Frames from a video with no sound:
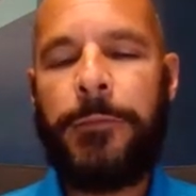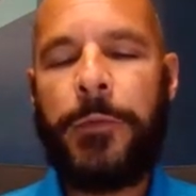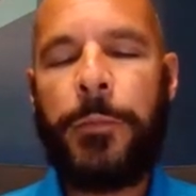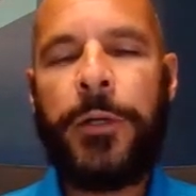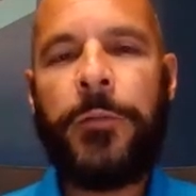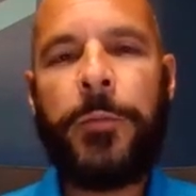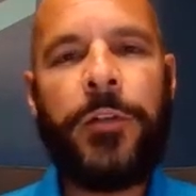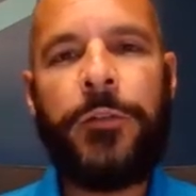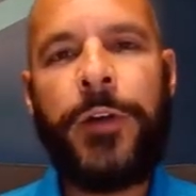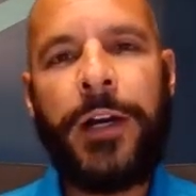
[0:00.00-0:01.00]
The biggest
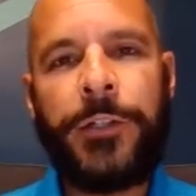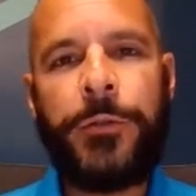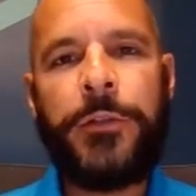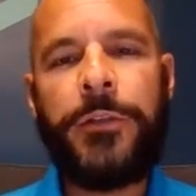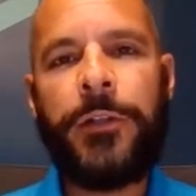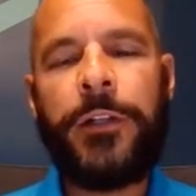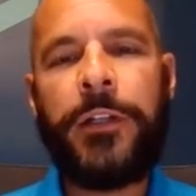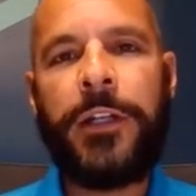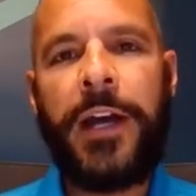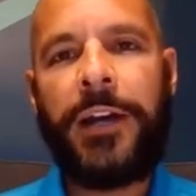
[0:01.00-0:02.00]
piece of value that they're going to
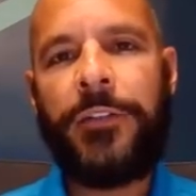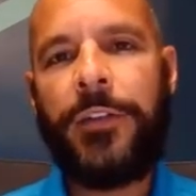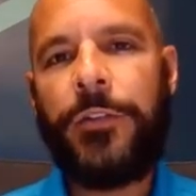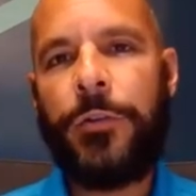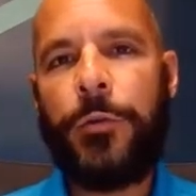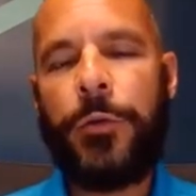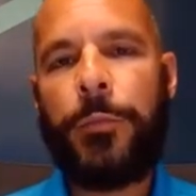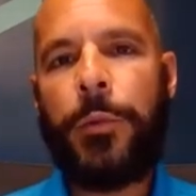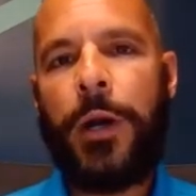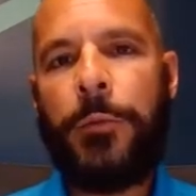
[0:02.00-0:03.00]
get access to is
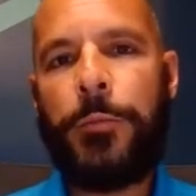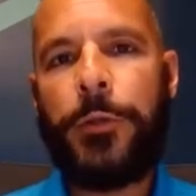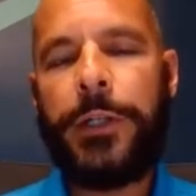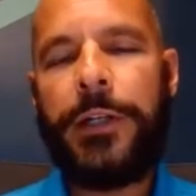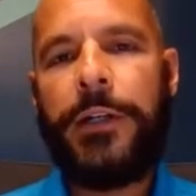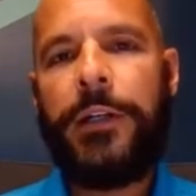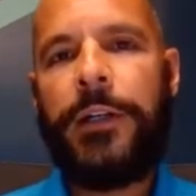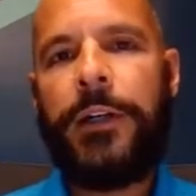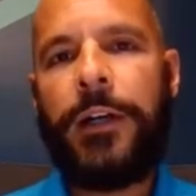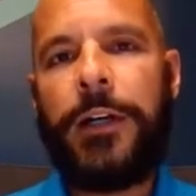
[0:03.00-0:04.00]
probably
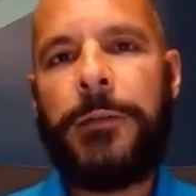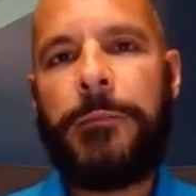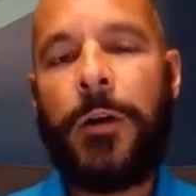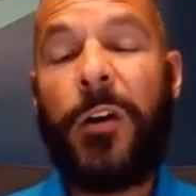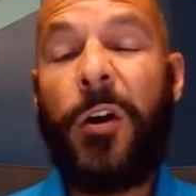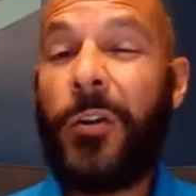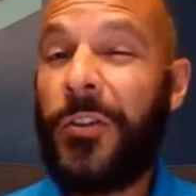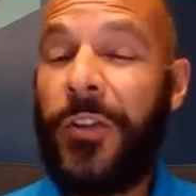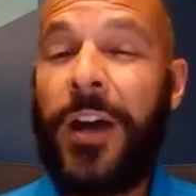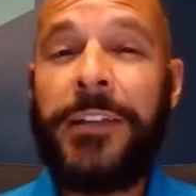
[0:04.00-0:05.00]
our
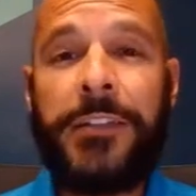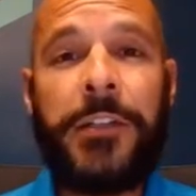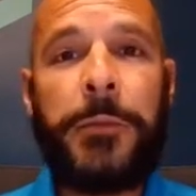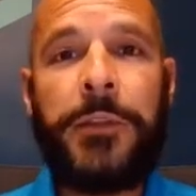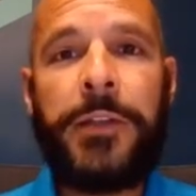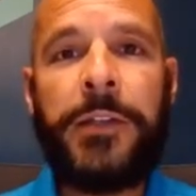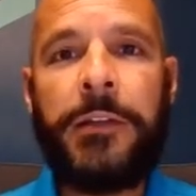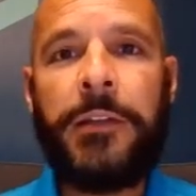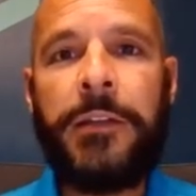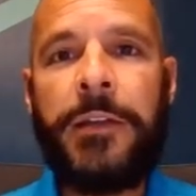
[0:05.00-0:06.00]
design team at the end
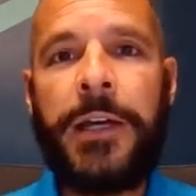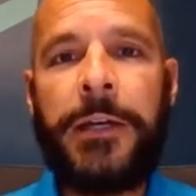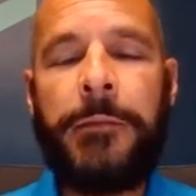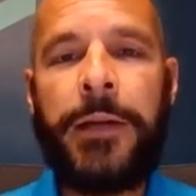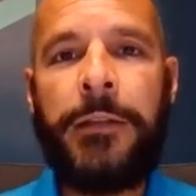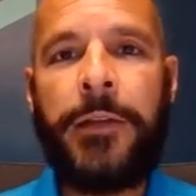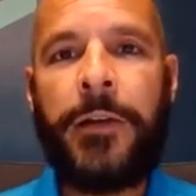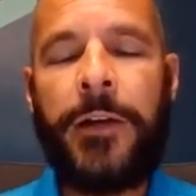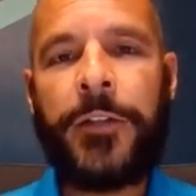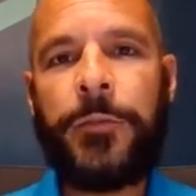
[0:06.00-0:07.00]
of the day, and
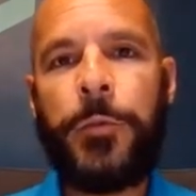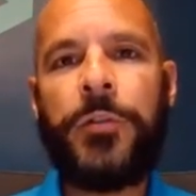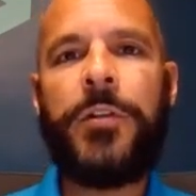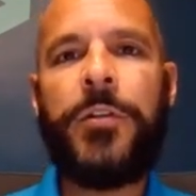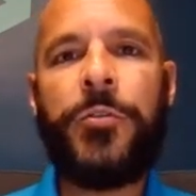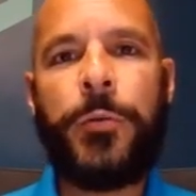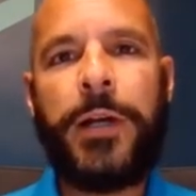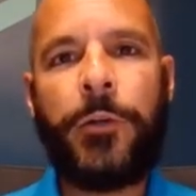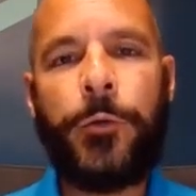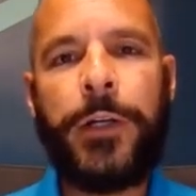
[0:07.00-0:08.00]
their expertise
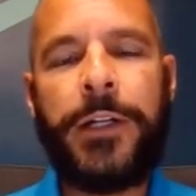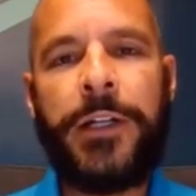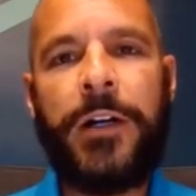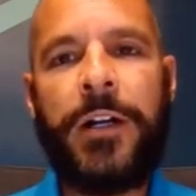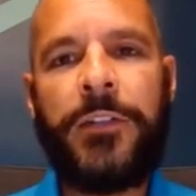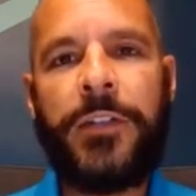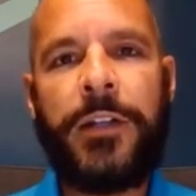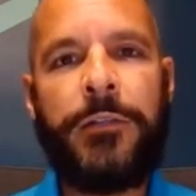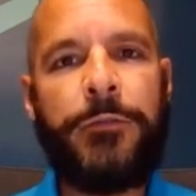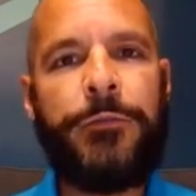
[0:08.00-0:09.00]
around creating
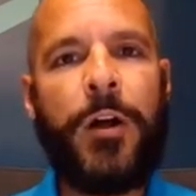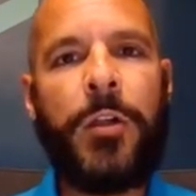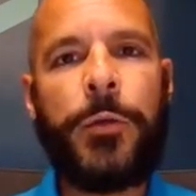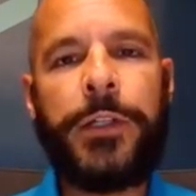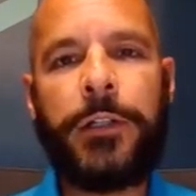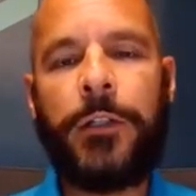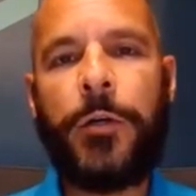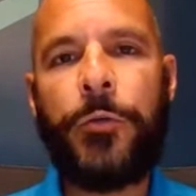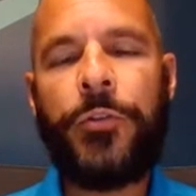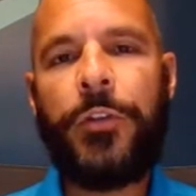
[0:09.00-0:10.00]
content and following a
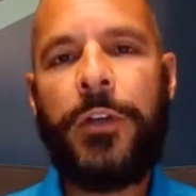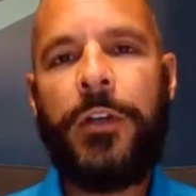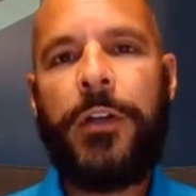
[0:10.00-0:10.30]
close